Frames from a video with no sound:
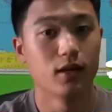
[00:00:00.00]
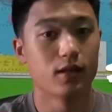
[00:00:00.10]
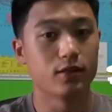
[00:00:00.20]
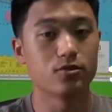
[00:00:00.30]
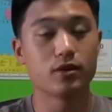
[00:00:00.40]

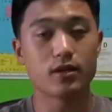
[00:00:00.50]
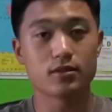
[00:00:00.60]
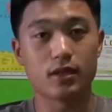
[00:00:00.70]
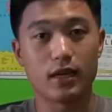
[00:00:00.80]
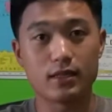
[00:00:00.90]
the
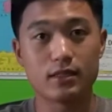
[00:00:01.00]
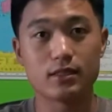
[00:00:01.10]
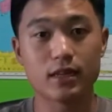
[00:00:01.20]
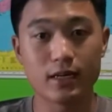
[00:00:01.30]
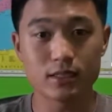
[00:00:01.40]

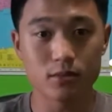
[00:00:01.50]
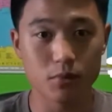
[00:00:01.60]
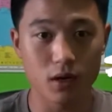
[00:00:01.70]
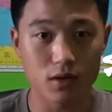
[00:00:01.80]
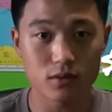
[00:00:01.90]
2018-19
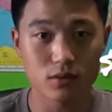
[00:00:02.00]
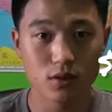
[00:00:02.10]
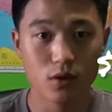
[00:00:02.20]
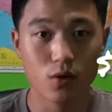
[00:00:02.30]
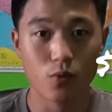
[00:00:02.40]
box
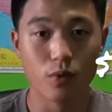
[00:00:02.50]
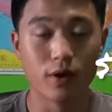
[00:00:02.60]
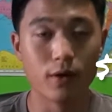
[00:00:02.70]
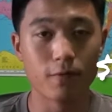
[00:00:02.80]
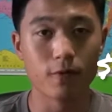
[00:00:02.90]

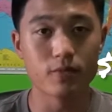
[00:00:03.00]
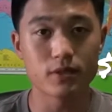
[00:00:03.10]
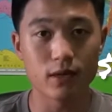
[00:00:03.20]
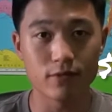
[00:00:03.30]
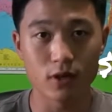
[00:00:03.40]
went up from
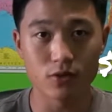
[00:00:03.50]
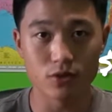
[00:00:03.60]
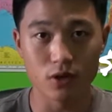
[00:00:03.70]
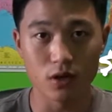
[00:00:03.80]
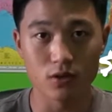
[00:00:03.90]

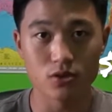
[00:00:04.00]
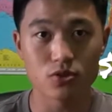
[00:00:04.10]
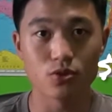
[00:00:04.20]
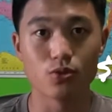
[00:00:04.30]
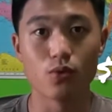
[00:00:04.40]
$700
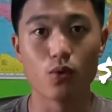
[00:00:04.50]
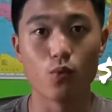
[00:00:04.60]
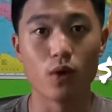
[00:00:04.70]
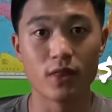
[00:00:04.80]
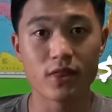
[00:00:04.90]
to
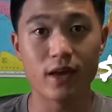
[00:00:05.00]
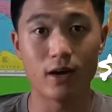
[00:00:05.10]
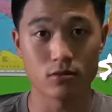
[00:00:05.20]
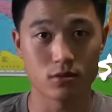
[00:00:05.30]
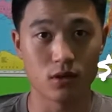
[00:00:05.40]

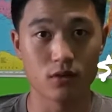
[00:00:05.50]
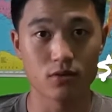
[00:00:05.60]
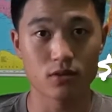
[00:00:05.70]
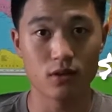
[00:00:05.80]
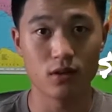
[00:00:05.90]

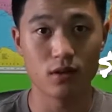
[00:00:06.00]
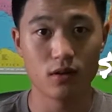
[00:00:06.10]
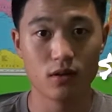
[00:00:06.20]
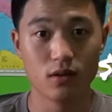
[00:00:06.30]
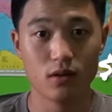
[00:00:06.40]
$1,000.
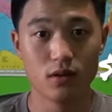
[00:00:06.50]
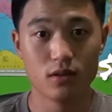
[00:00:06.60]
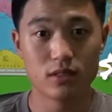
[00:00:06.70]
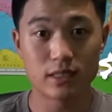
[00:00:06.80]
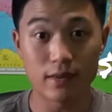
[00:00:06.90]

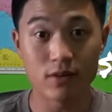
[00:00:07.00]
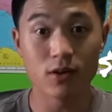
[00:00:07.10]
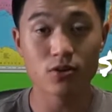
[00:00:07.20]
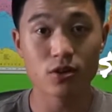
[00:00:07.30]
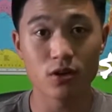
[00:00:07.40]

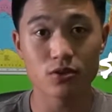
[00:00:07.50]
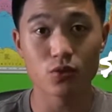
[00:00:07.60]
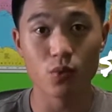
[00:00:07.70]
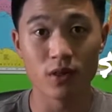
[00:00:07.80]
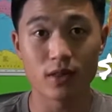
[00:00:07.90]
$700 to
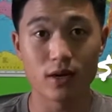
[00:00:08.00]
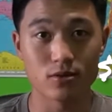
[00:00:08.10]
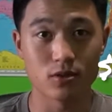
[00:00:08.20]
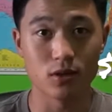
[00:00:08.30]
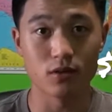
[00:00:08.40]

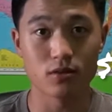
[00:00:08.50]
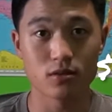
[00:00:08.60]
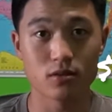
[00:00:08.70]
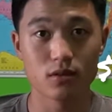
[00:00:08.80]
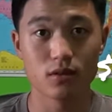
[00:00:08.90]

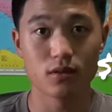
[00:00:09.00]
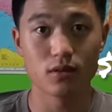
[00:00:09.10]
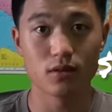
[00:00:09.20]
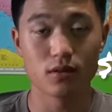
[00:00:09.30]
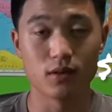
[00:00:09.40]
$1,000
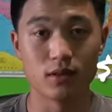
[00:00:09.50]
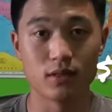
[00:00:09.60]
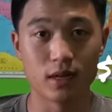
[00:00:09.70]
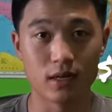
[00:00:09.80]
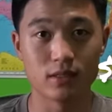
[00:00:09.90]
in
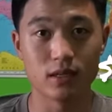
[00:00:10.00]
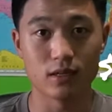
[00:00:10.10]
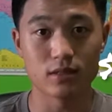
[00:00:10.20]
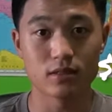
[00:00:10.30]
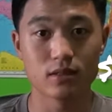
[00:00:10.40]
9
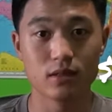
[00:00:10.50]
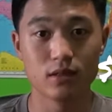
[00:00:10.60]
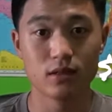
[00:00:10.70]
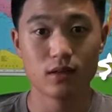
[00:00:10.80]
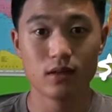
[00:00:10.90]
days.
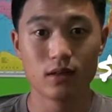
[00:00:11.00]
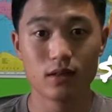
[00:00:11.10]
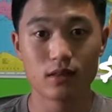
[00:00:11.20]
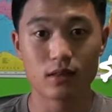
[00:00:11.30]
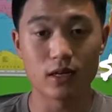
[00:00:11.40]

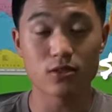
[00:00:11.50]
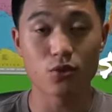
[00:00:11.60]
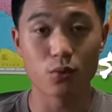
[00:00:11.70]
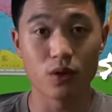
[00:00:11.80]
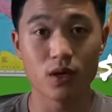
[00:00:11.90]
That's
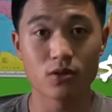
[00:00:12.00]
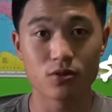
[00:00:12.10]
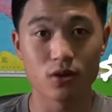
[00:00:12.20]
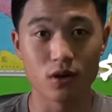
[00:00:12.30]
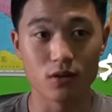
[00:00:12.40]

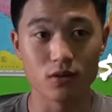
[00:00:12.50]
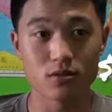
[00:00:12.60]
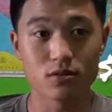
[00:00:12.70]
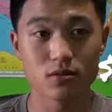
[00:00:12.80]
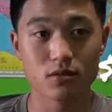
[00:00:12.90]

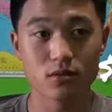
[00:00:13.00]
$300.